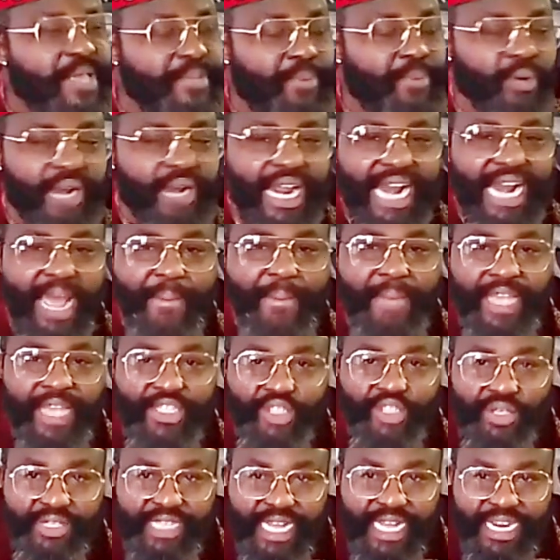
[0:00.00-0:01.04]
that I
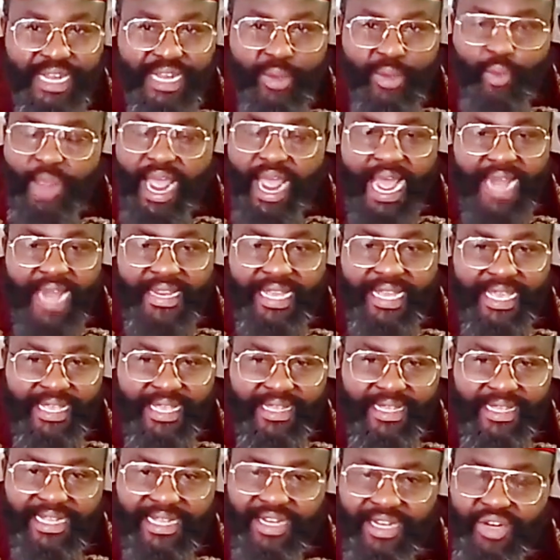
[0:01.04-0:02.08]
mentioned their name? Where are they?
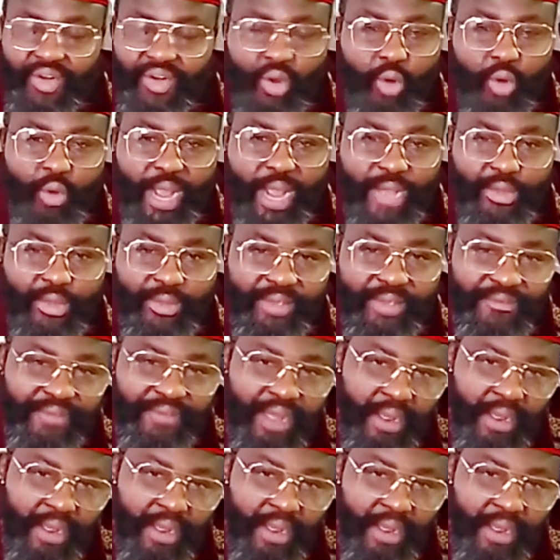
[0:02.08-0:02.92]
Nowhere to be found.